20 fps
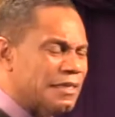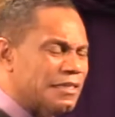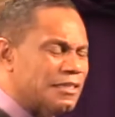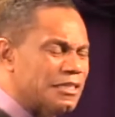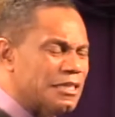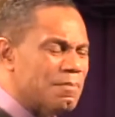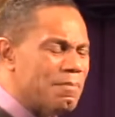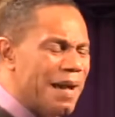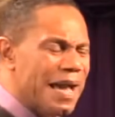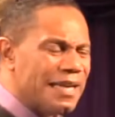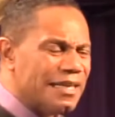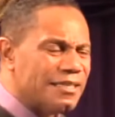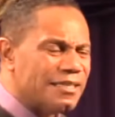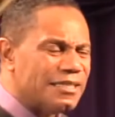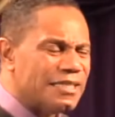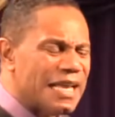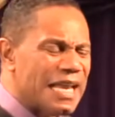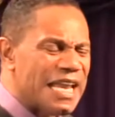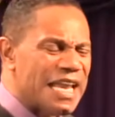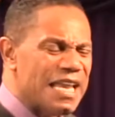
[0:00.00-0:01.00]
somebody
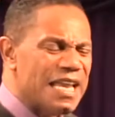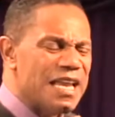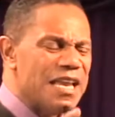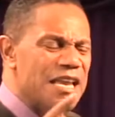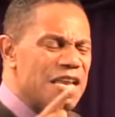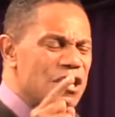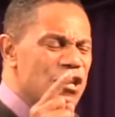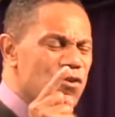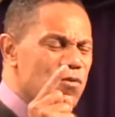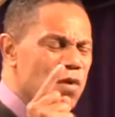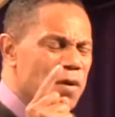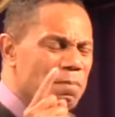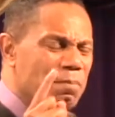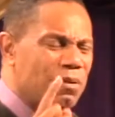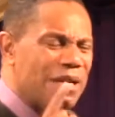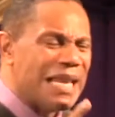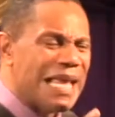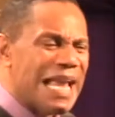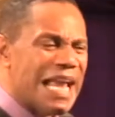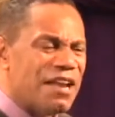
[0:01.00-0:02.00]
say you were
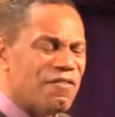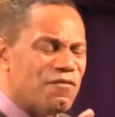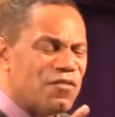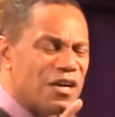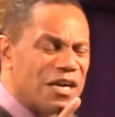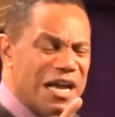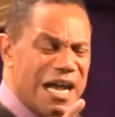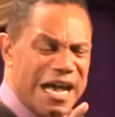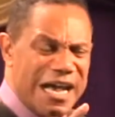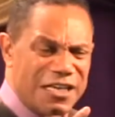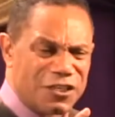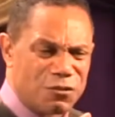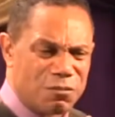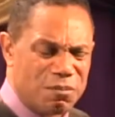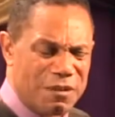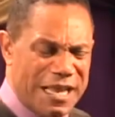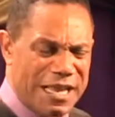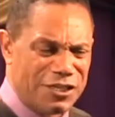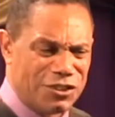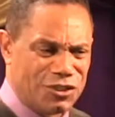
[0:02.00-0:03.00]
planned for God's
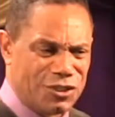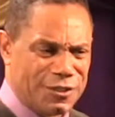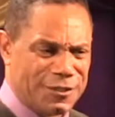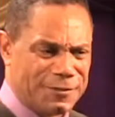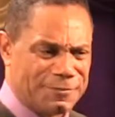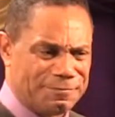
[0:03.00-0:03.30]
pleasure.